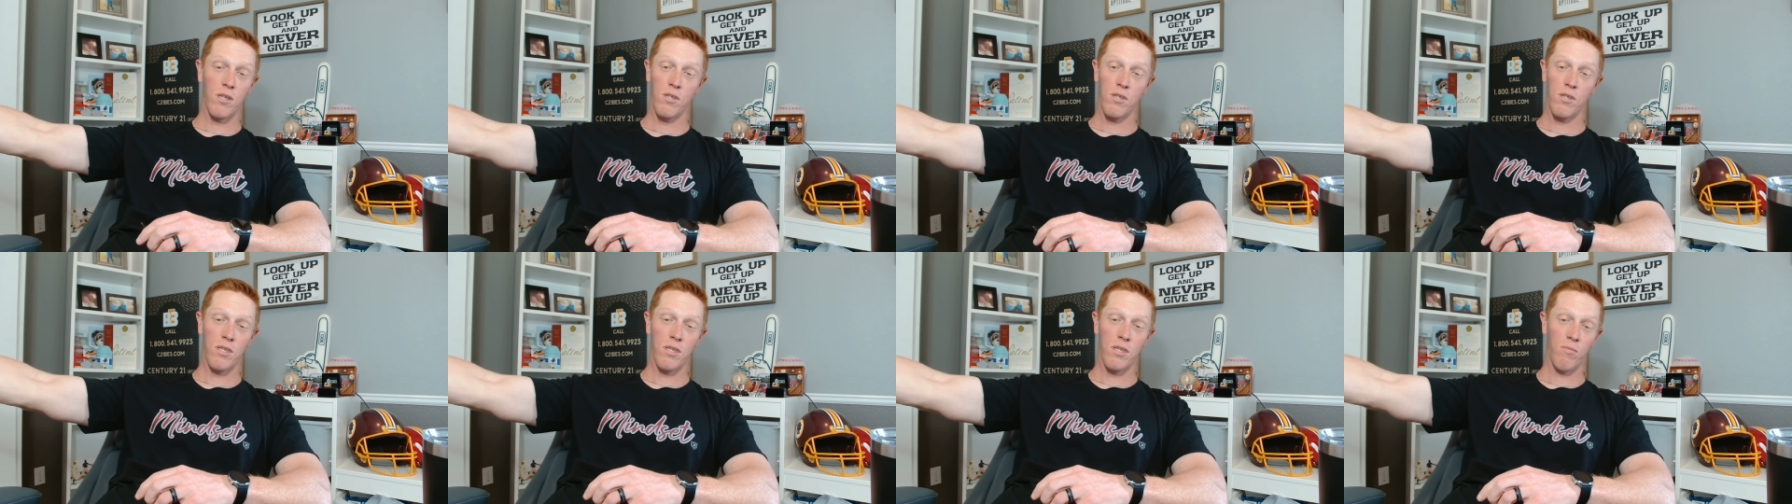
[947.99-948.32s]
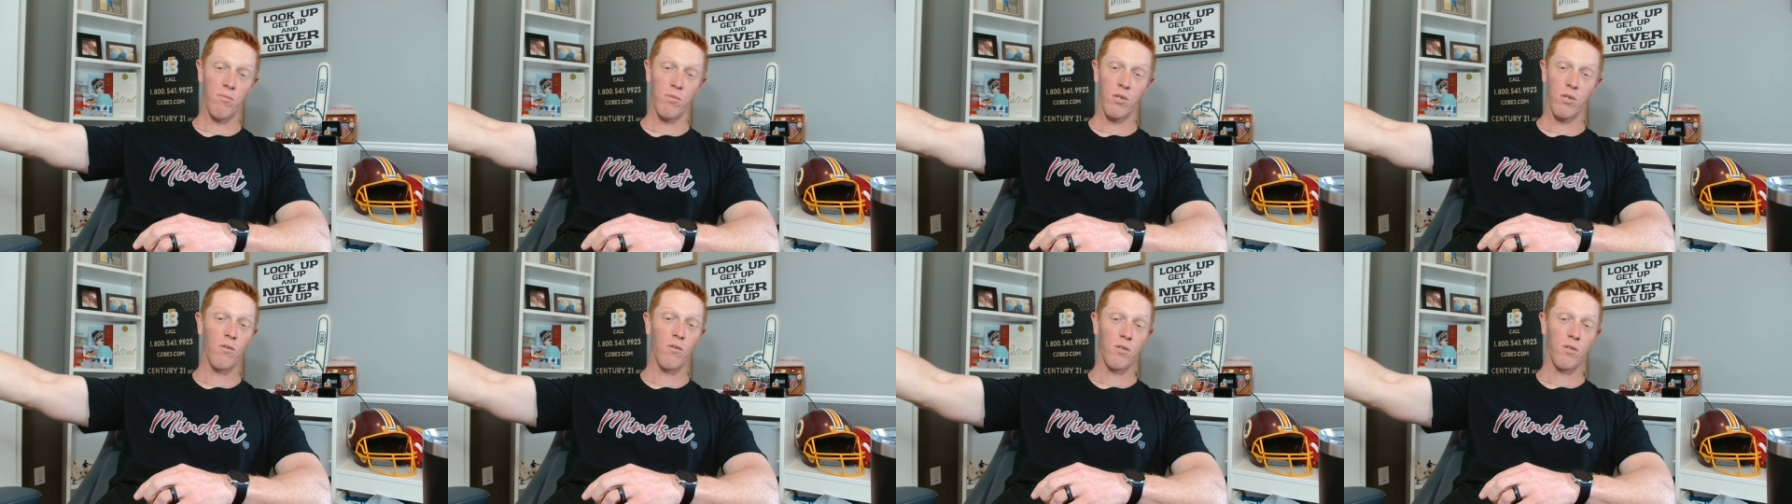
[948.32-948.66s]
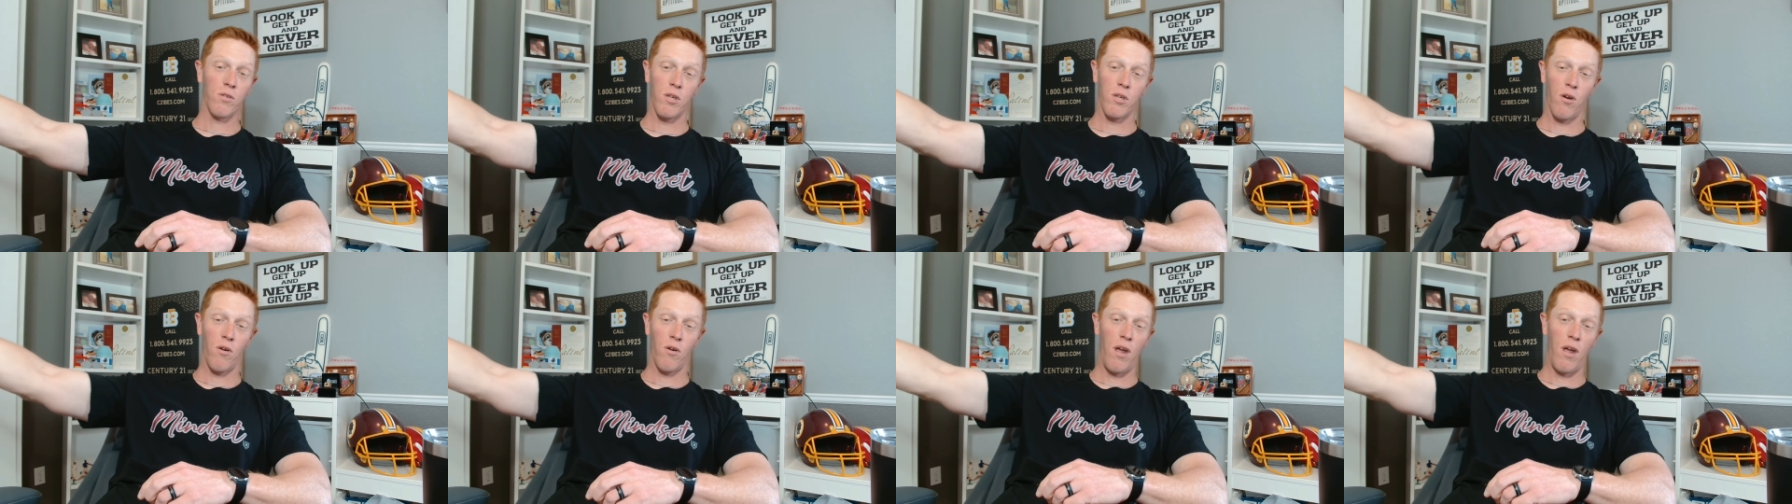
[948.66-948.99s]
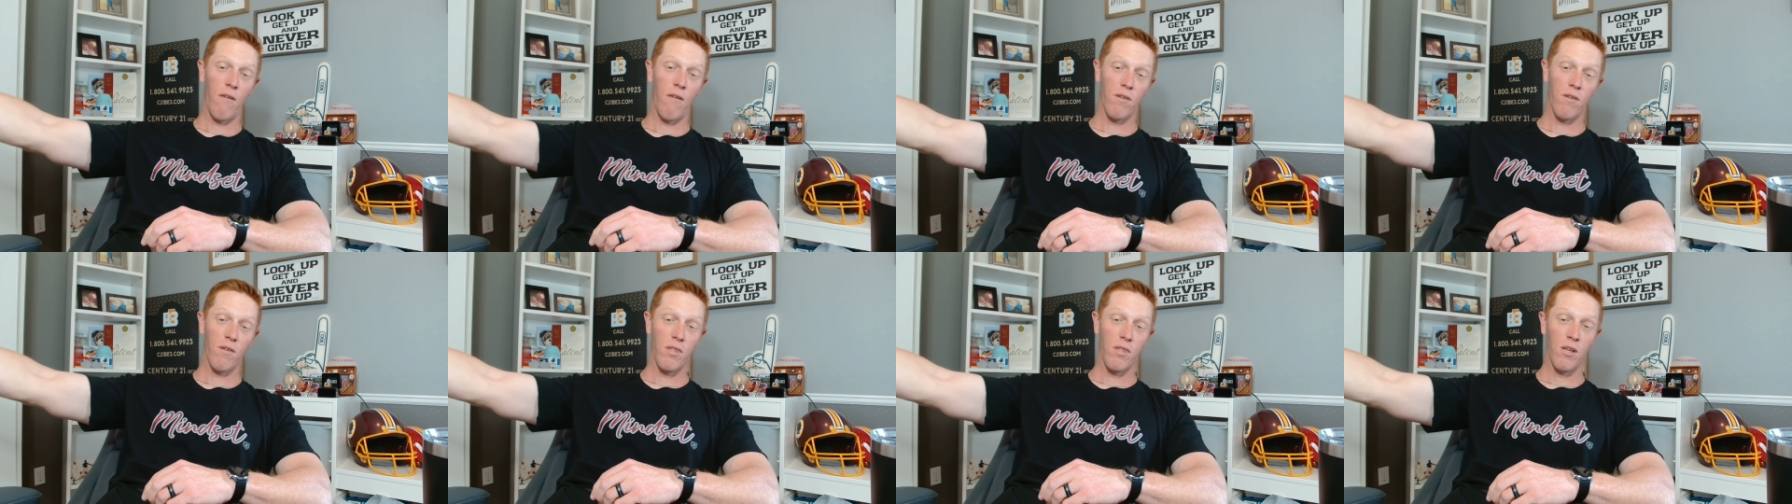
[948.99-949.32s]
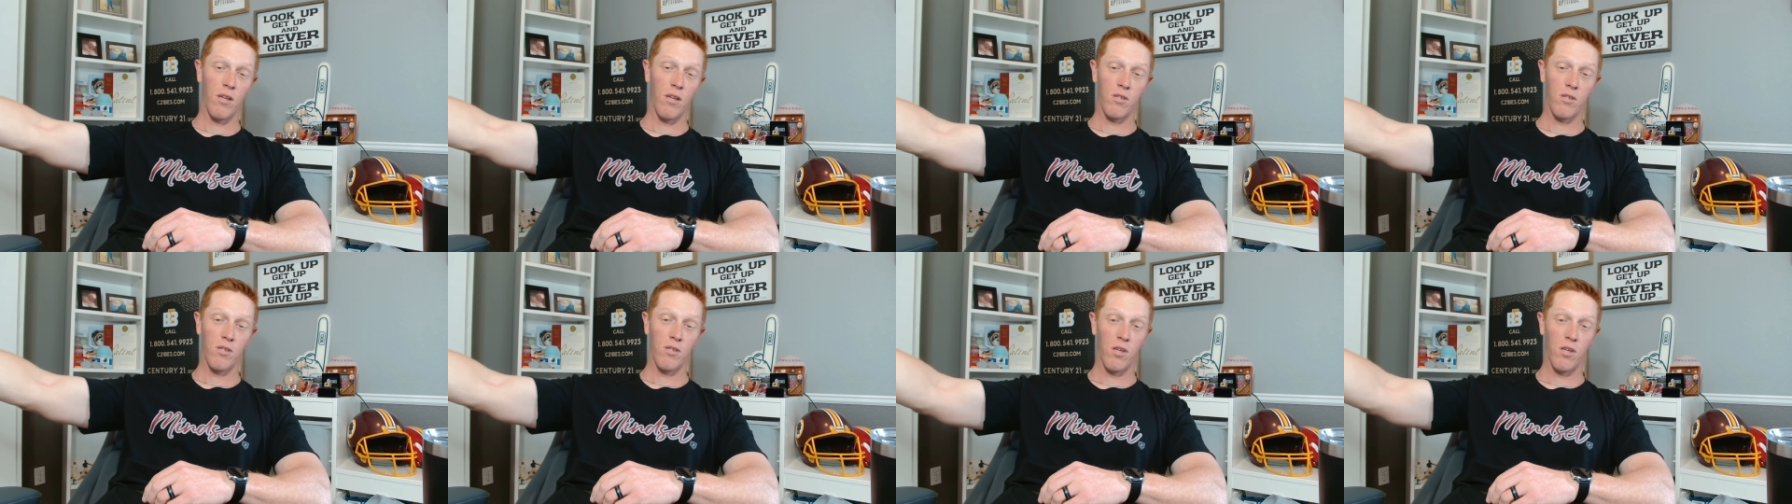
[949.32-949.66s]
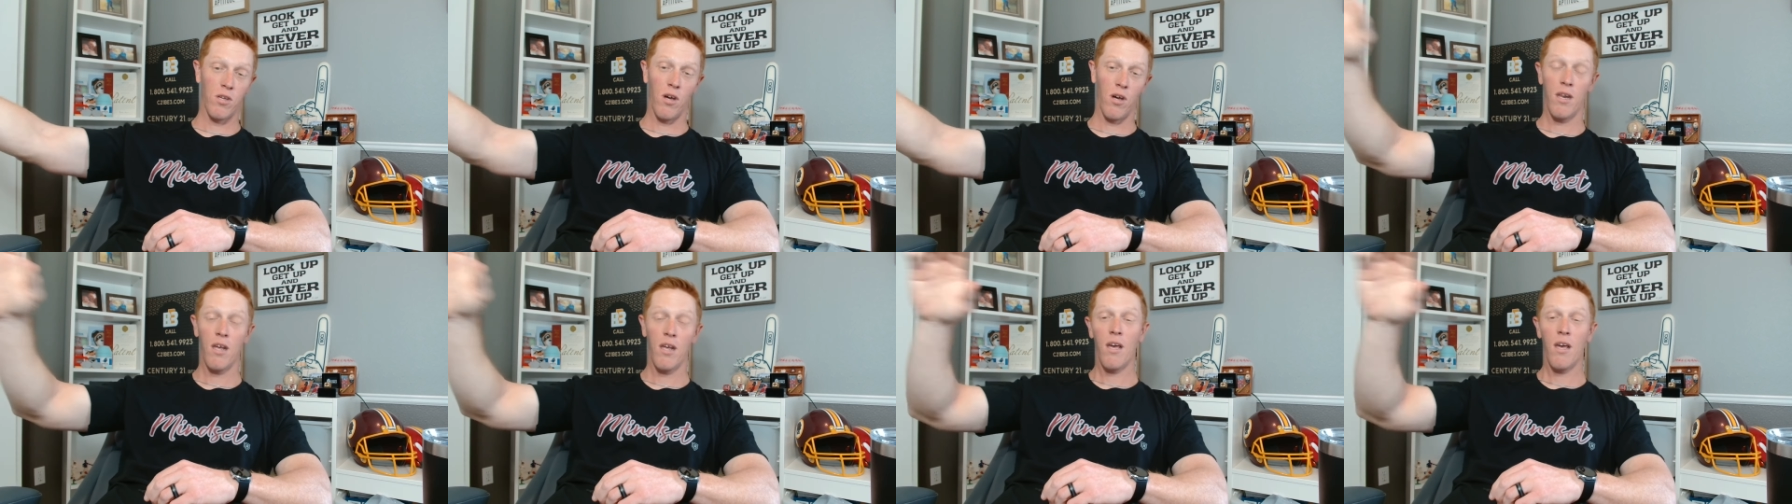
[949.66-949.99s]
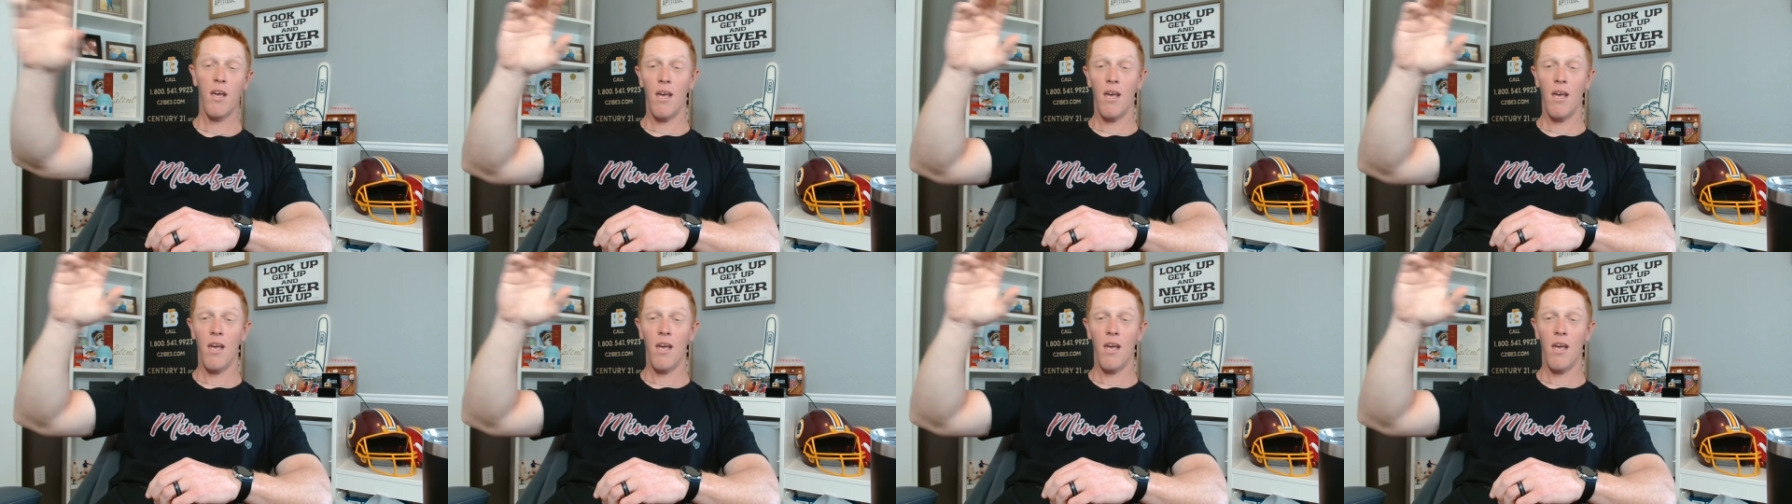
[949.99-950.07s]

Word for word: the same school zone. Everything is good.